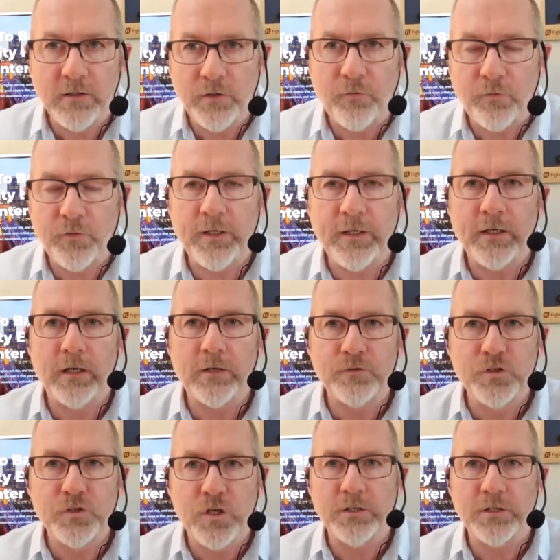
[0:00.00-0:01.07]
free of
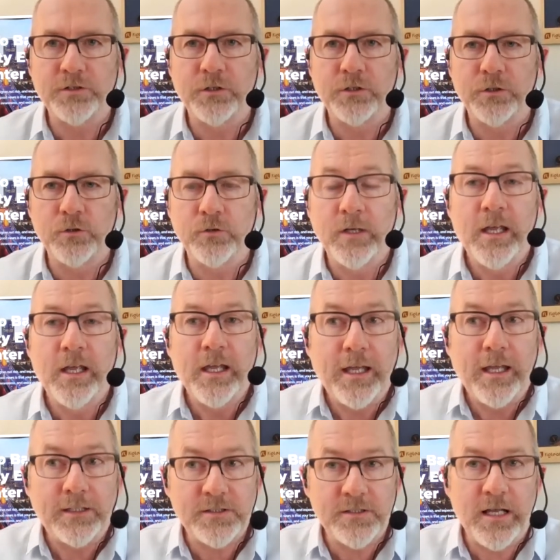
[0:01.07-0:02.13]
charge to do.
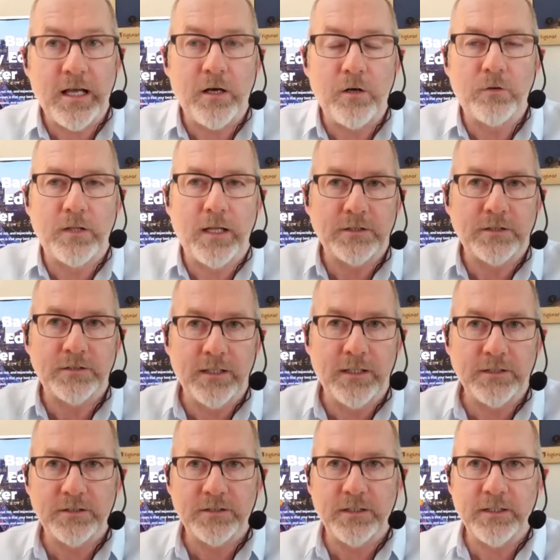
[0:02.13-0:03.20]
It's now, thanks to
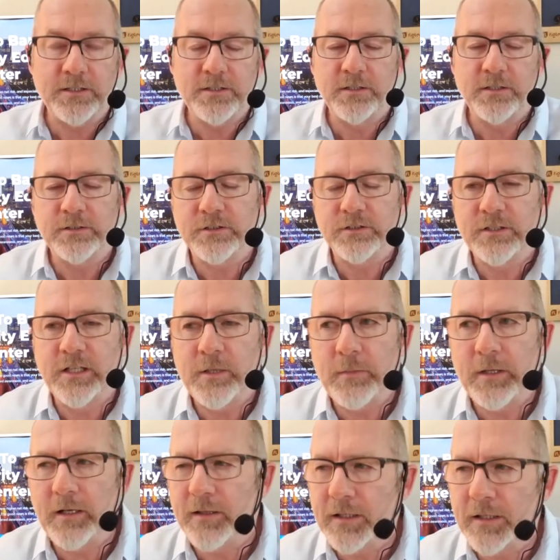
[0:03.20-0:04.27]
legislation that just came
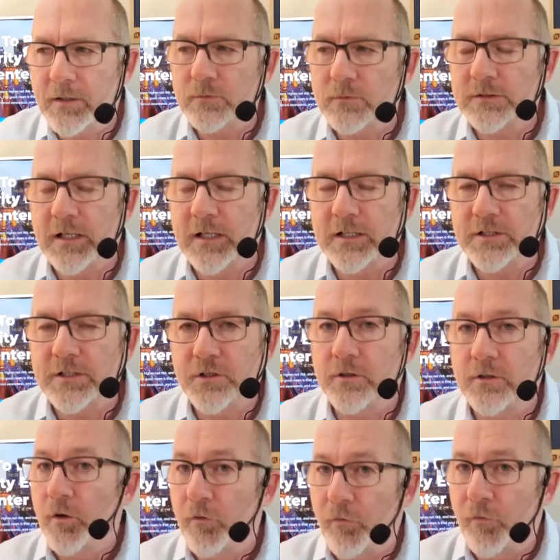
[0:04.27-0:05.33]
in, I think it was last
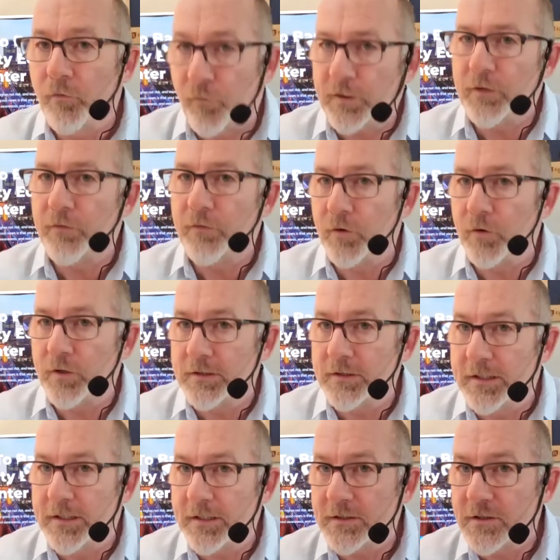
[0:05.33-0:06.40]
year, free for your
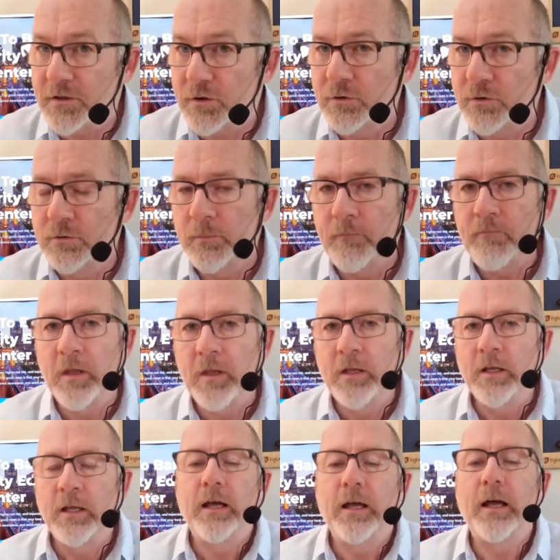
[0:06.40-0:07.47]
kids too.
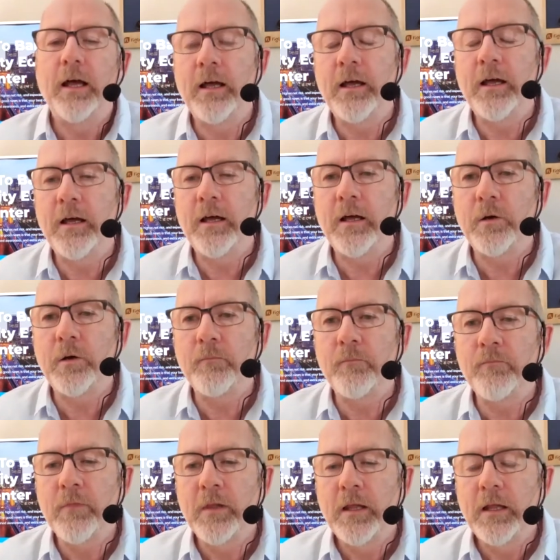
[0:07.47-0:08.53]

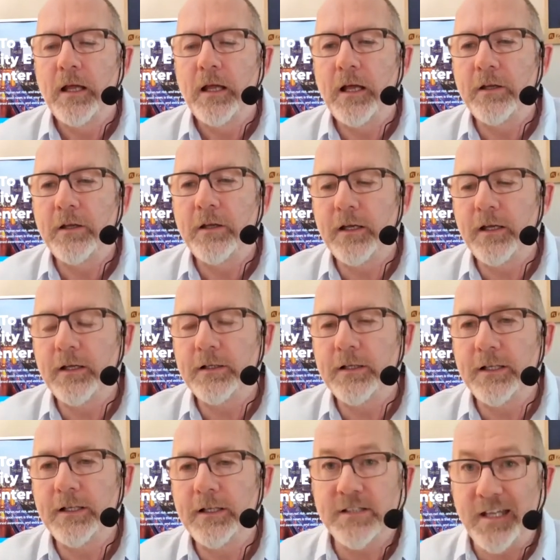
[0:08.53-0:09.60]
Um, a,
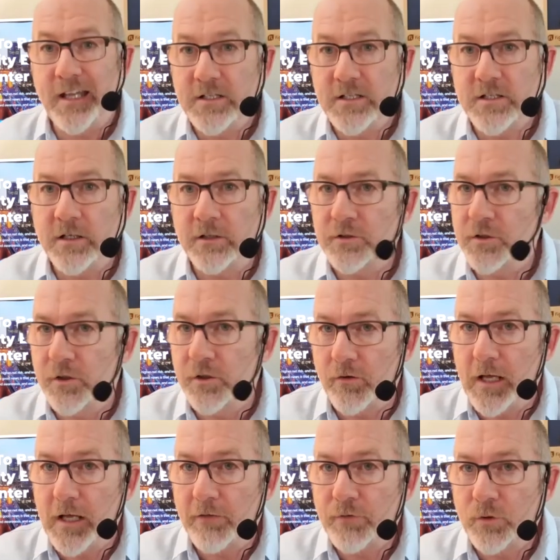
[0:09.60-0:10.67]
a, it's instant. You don't
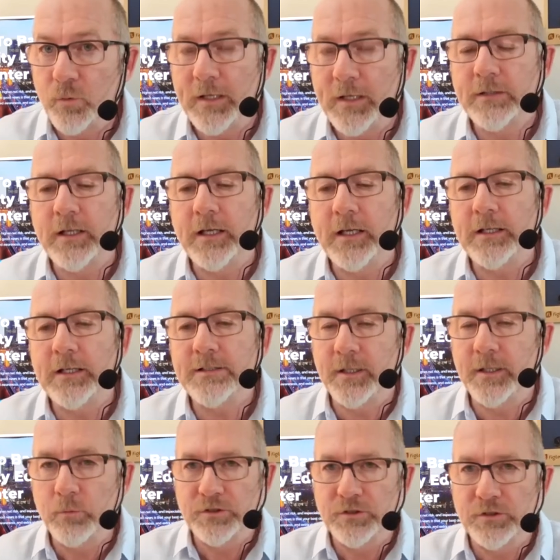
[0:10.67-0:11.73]
have to wait days. They
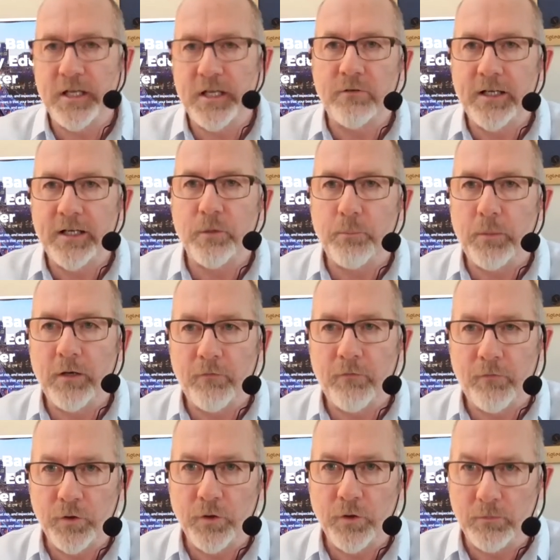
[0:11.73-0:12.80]
will generate a pin
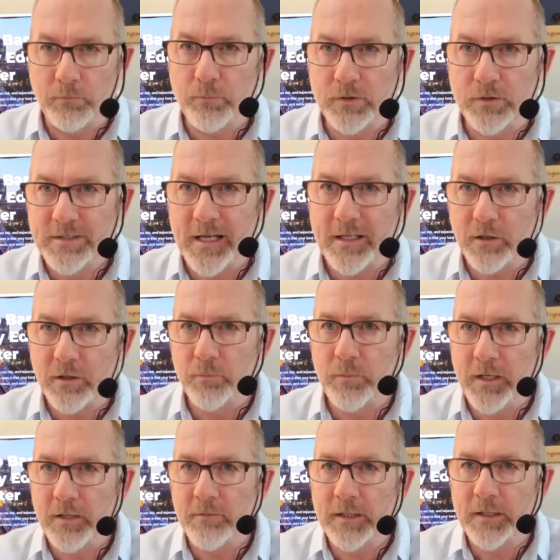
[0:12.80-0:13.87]
for you, protect the
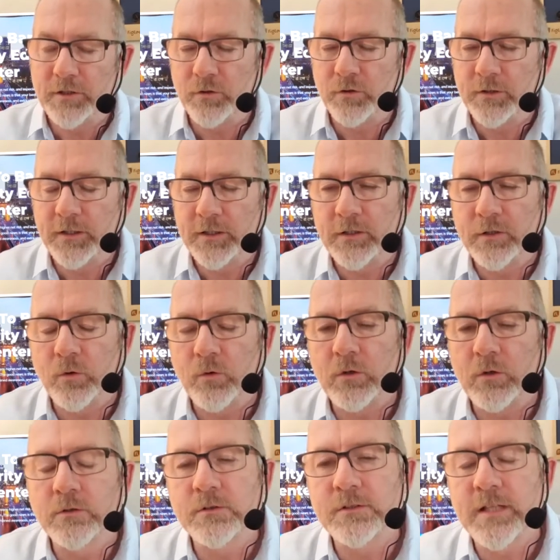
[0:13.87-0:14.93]
pin, make sure that you don't
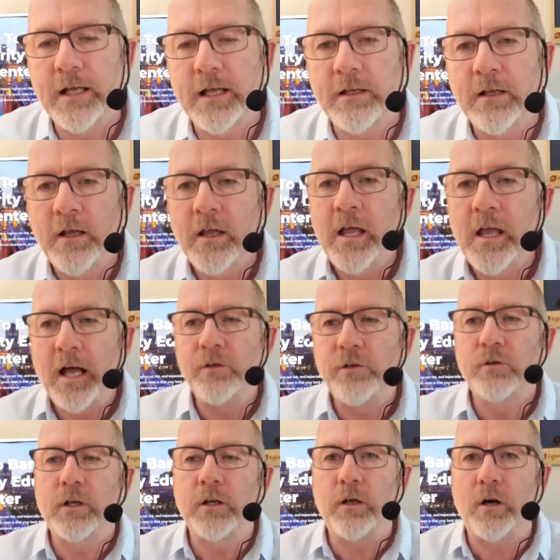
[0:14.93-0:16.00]
lose that. And you
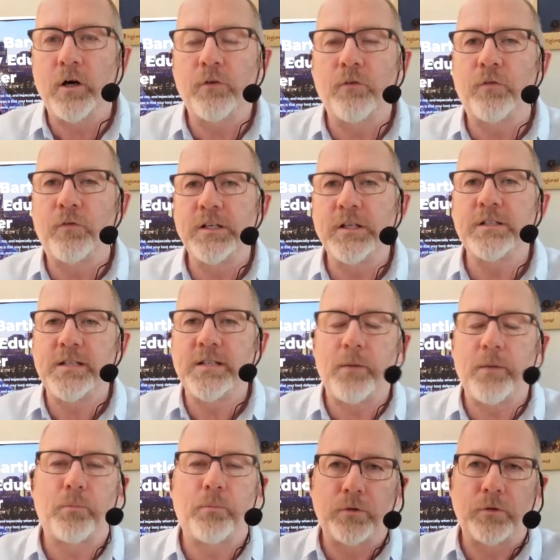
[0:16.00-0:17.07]
can unfreeze
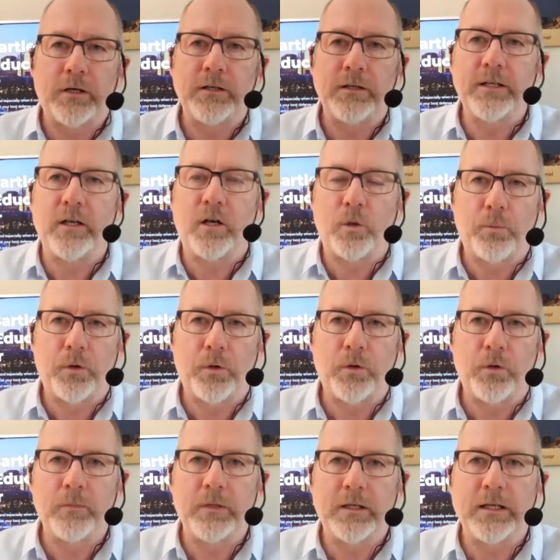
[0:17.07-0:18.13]
temporarily or
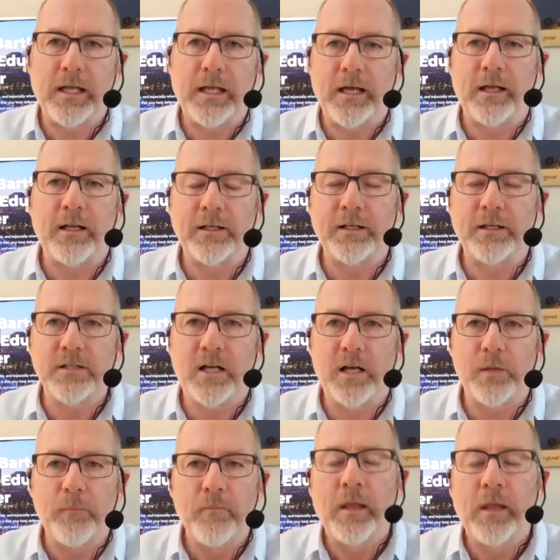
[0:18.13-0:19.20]
permanently at any
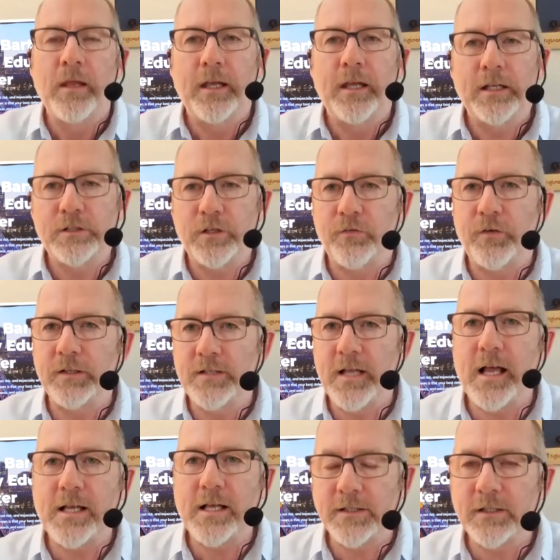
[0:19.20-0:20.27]
time. It's a
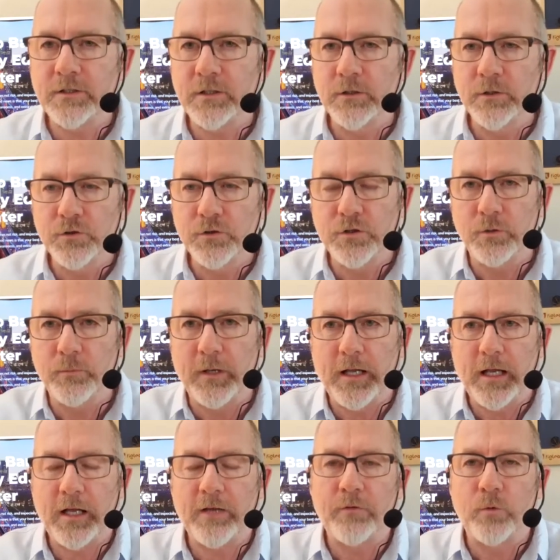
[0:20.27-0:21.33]
fantastic solution, but I
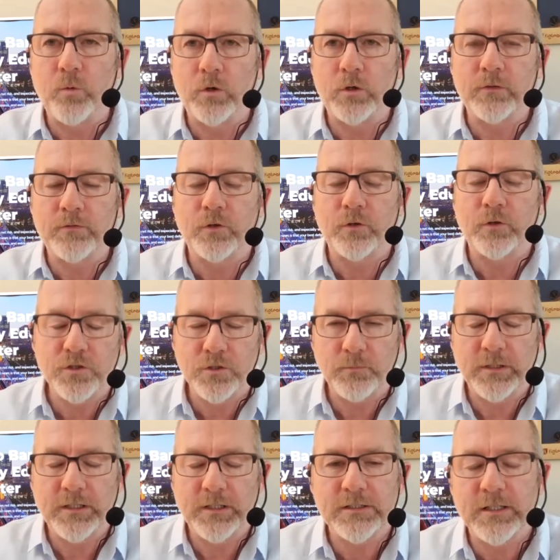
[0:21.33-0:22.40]
have a word of caution
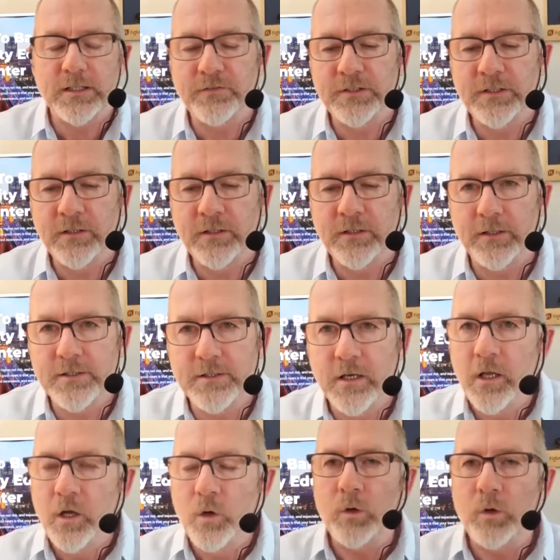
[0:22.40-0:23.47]
because I've seen this.
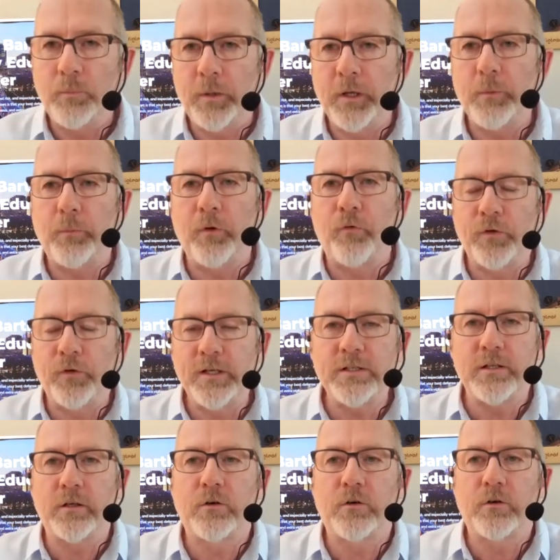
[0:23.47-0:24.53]
When people freeze
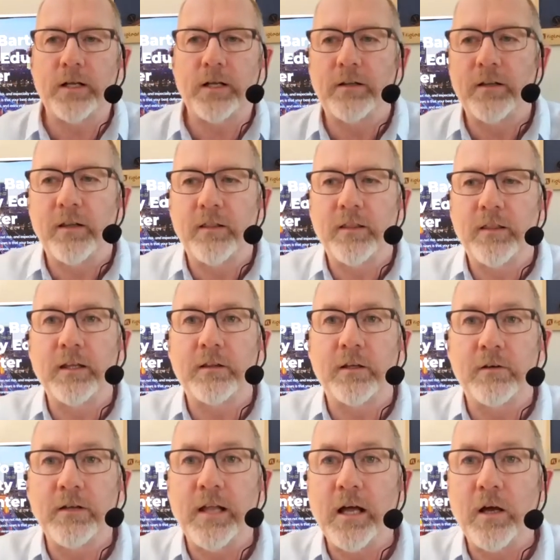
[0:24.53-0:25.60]
their credit, they think
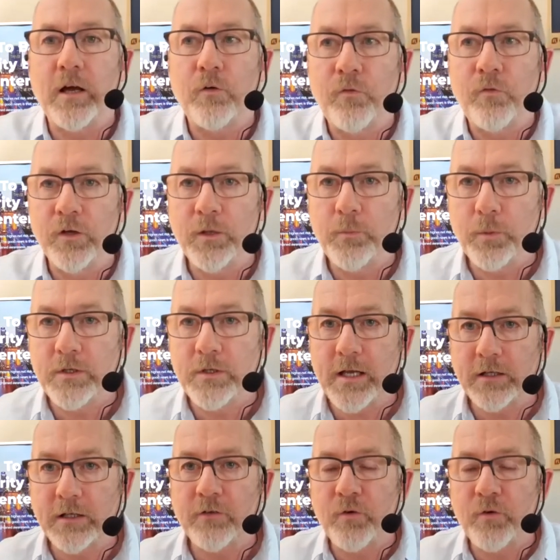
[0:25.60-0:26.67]
they're now fully
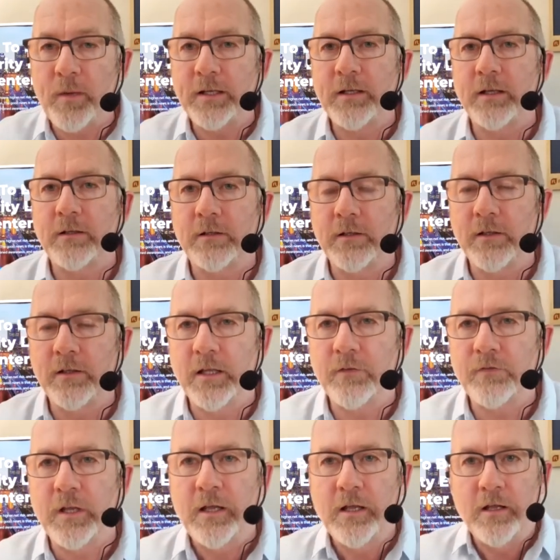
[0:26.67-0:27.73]
protected from identity
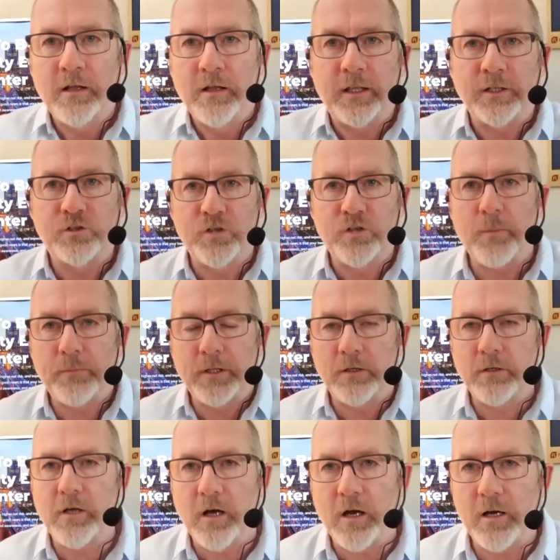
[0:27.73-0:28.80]
theft. They drop their
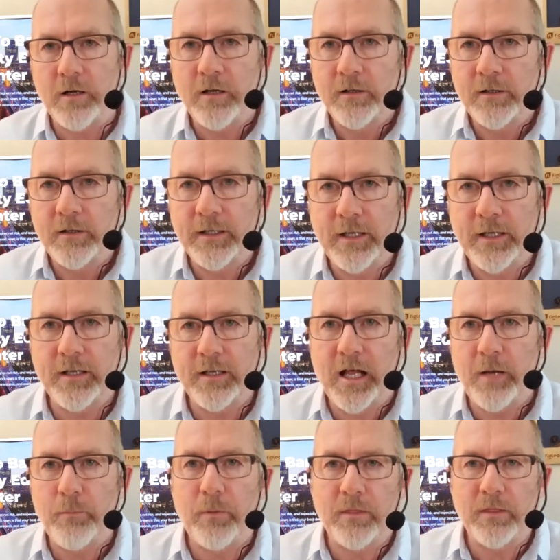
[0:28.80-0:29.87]
guard, they get
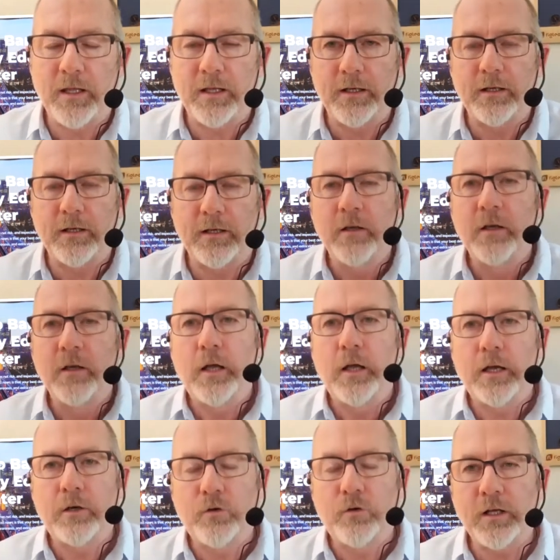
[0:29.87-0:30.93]
apathetic.
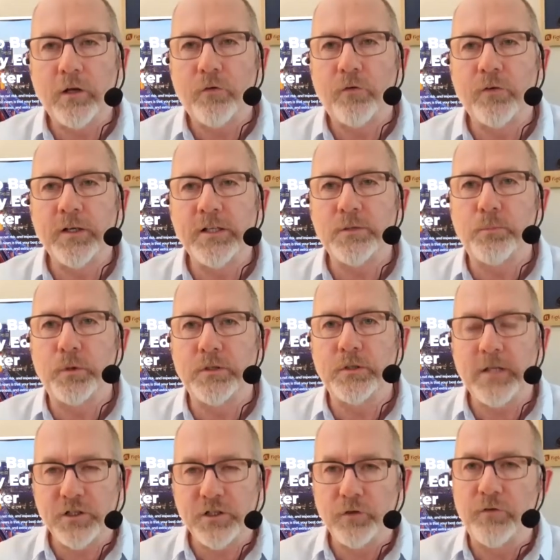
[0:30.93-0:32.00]
A credit freeze
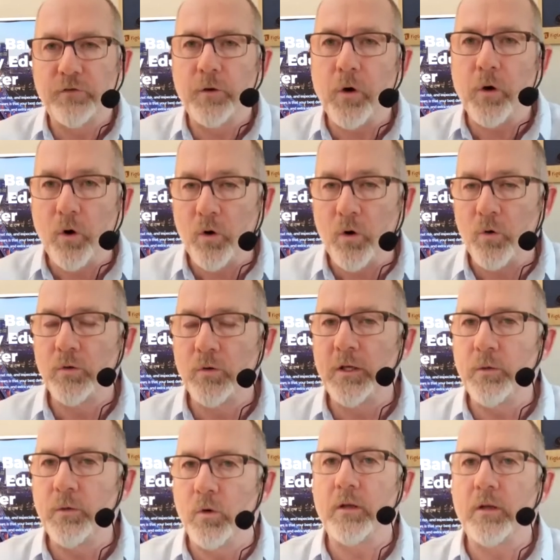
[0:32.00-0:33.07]
protects you from only
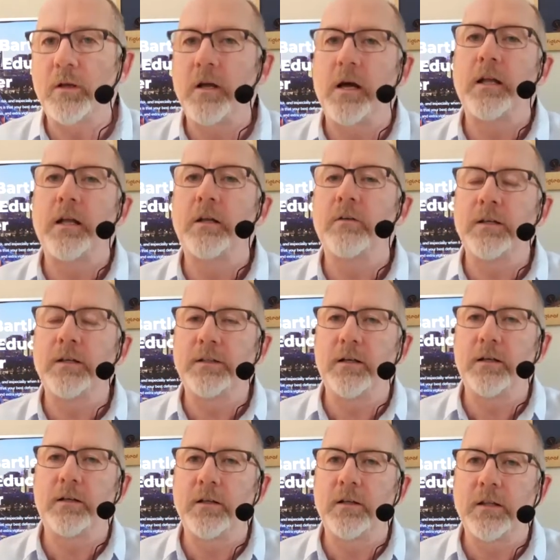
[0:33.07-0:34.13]
one kind of
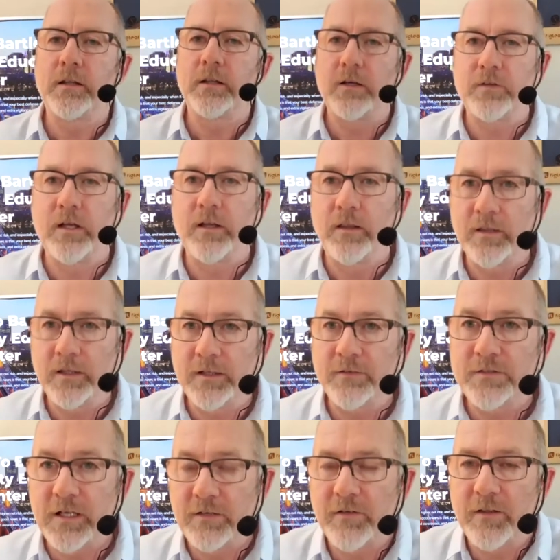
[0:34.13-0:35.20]
identity theft, and thieves
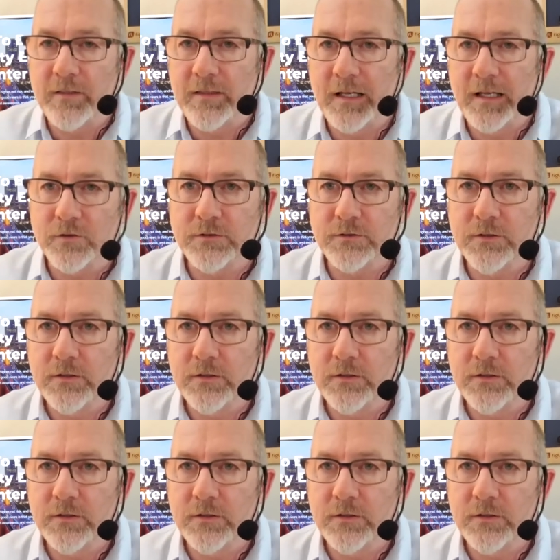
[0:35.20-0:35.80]
have a thousand.